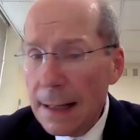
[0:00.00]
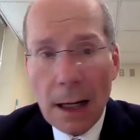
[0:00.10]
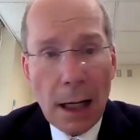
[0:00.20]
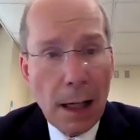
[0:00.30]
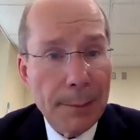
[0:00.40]

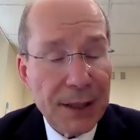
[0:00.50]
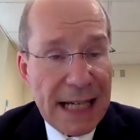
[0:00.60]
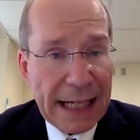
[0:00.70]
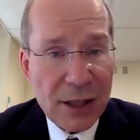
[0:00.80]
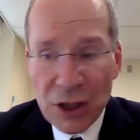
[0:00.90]
uh,
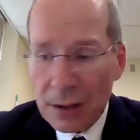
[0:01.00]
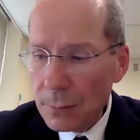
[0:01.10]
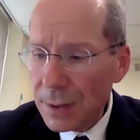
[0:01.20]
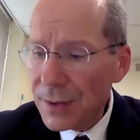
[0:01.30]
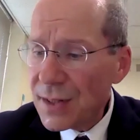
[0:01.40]
protection
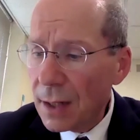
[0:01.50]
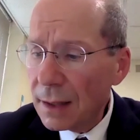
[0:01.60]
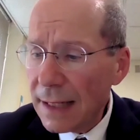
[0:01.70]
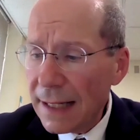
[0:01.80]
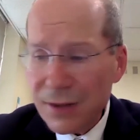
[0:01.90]
with
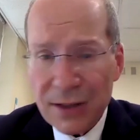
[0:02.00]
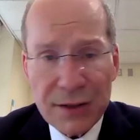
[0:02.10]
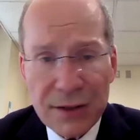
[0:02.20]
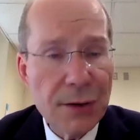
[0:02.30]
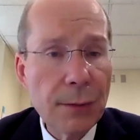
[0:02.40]

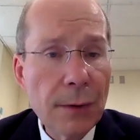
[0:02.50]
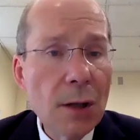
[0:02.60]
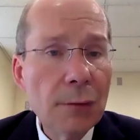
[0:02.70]
sunglasses to